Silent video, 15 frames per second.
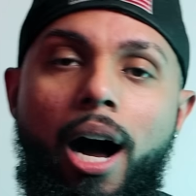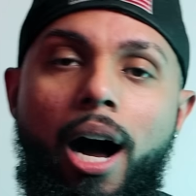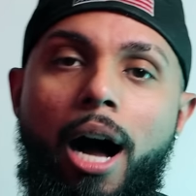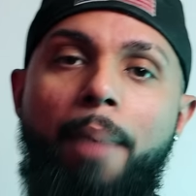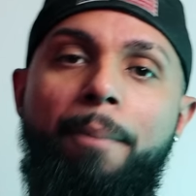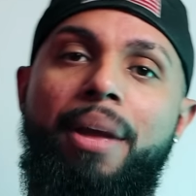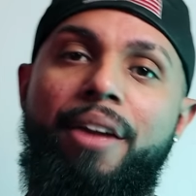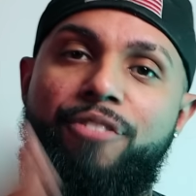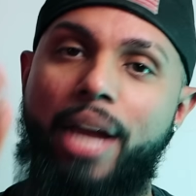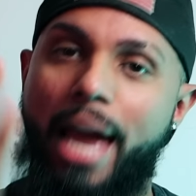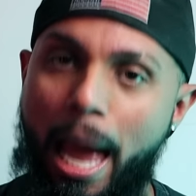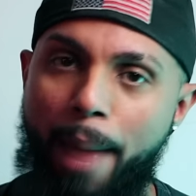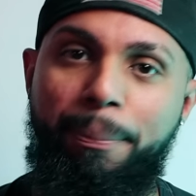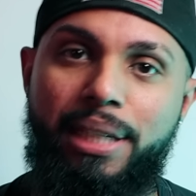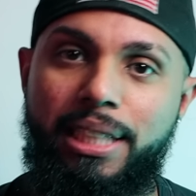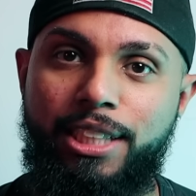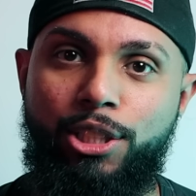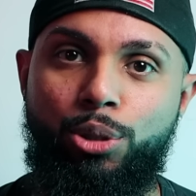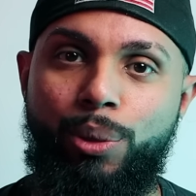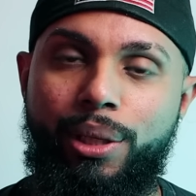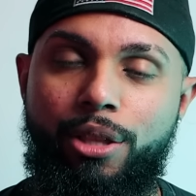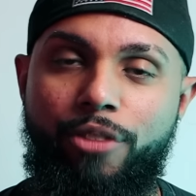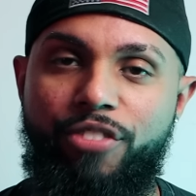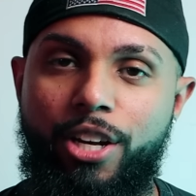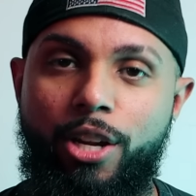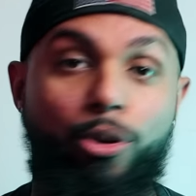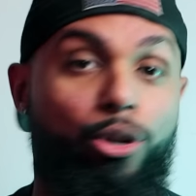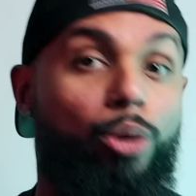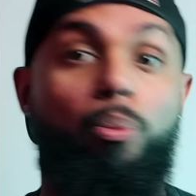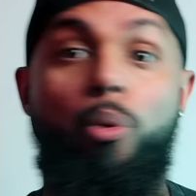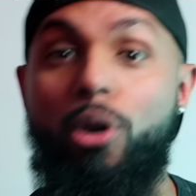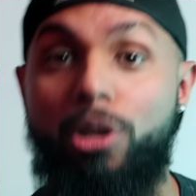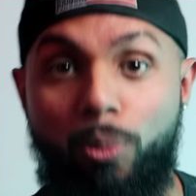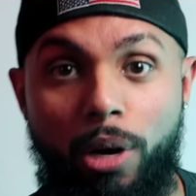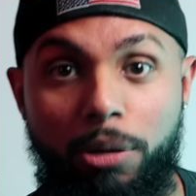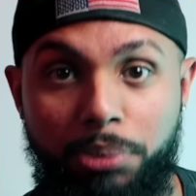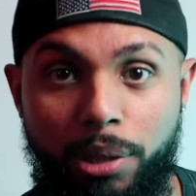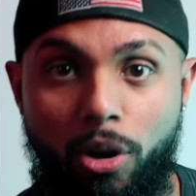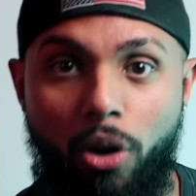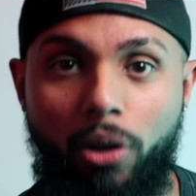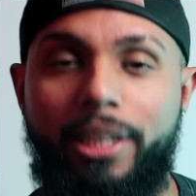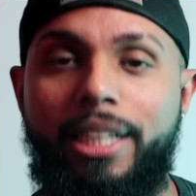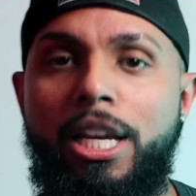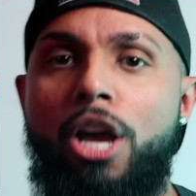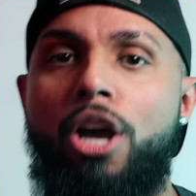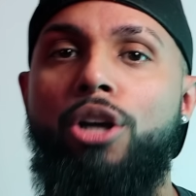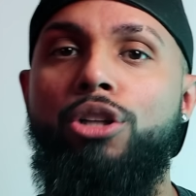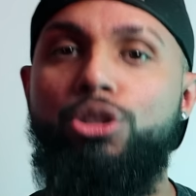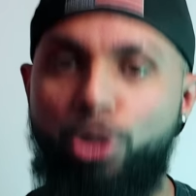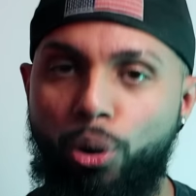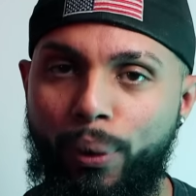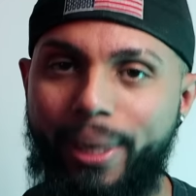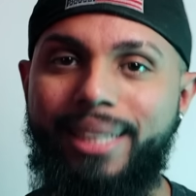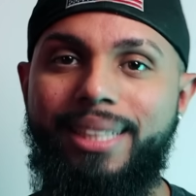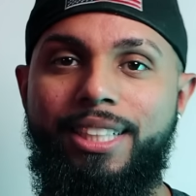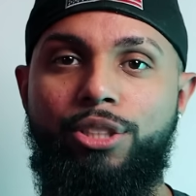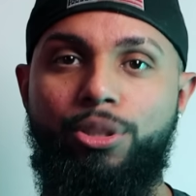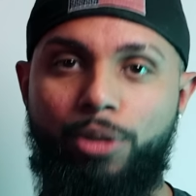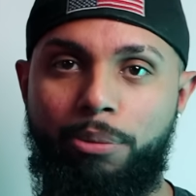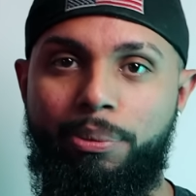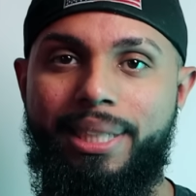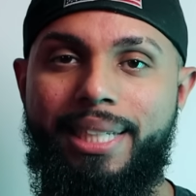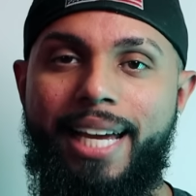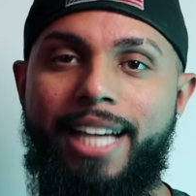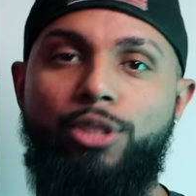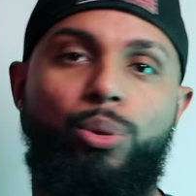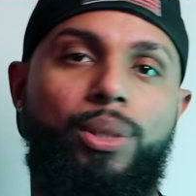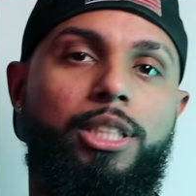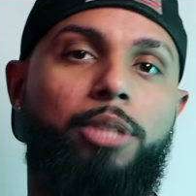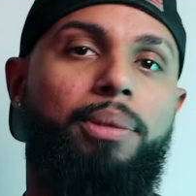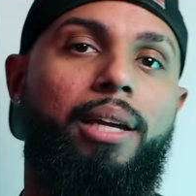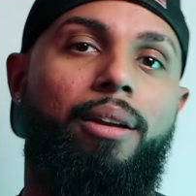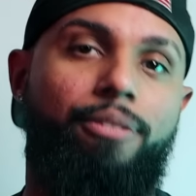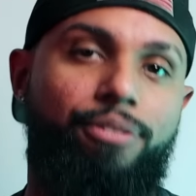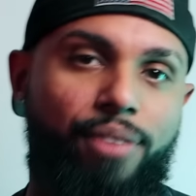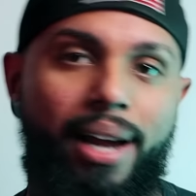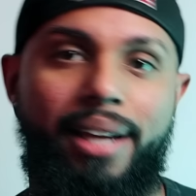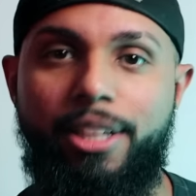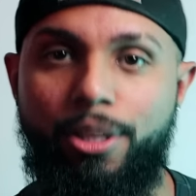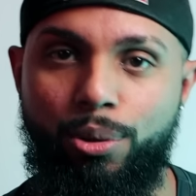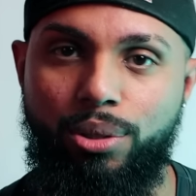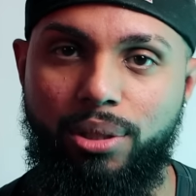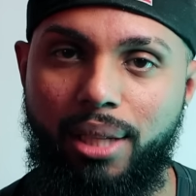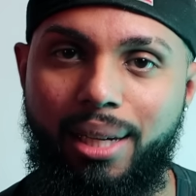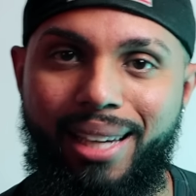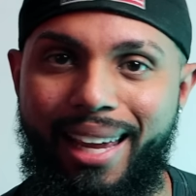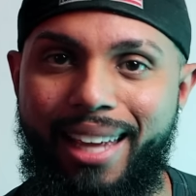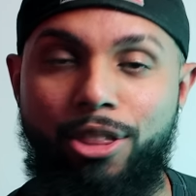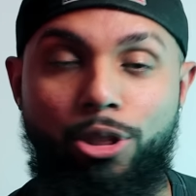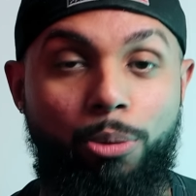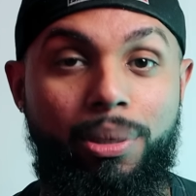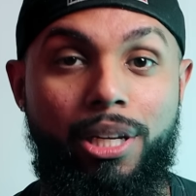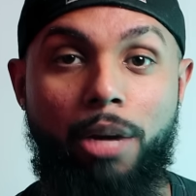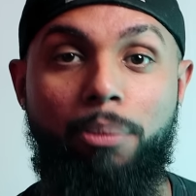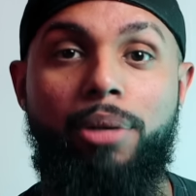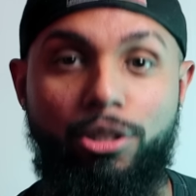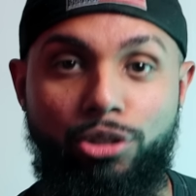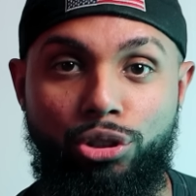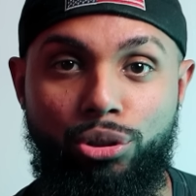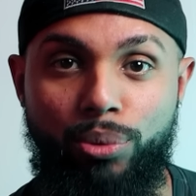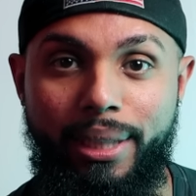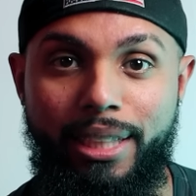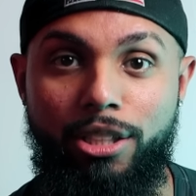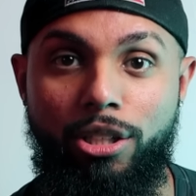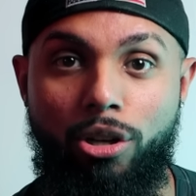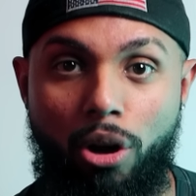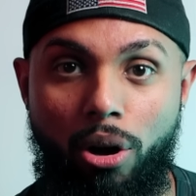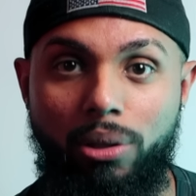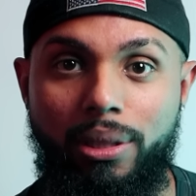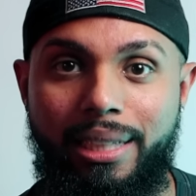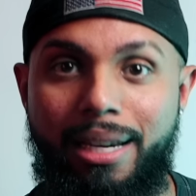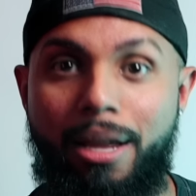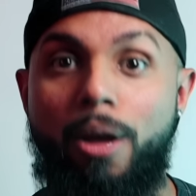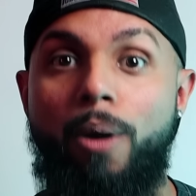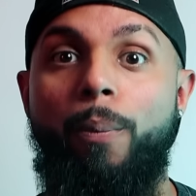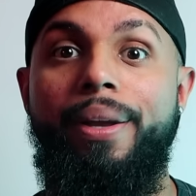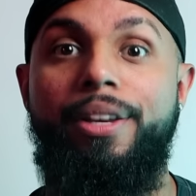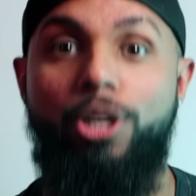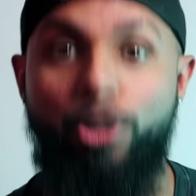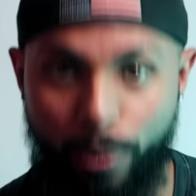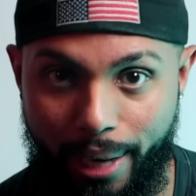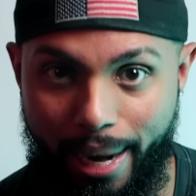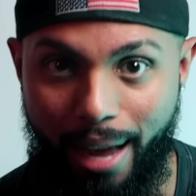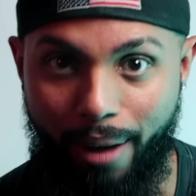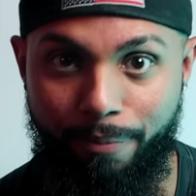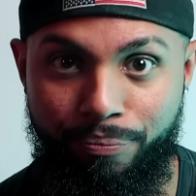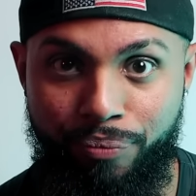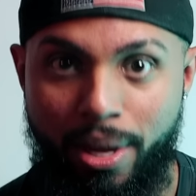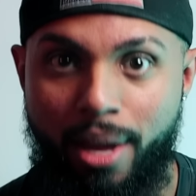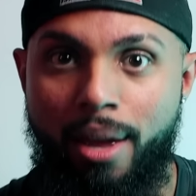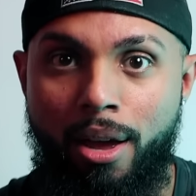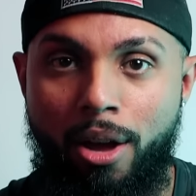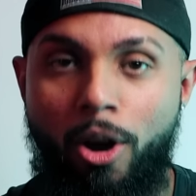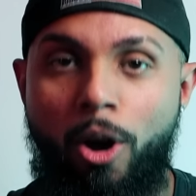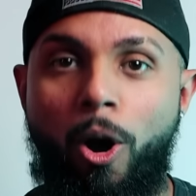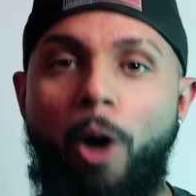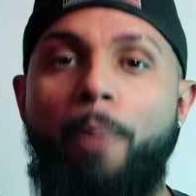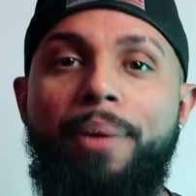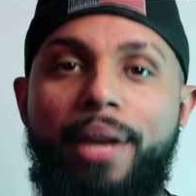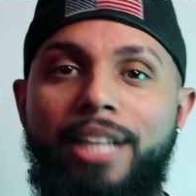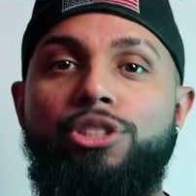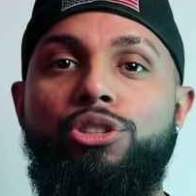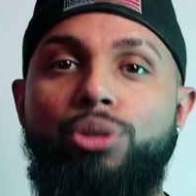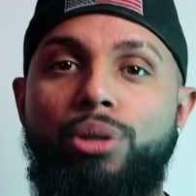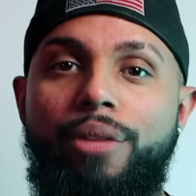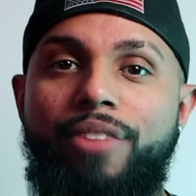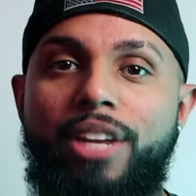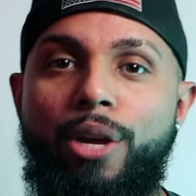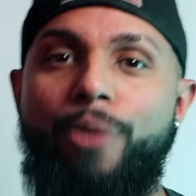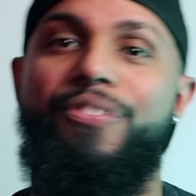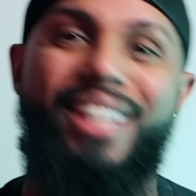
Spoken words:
If you happen to disagree with the video, you're more than welcome to call in during disagreement days, or typically held Friday through Sunday. There'll be a number on screen. You call in, we duke it out. Hope you guys enjoyed the video.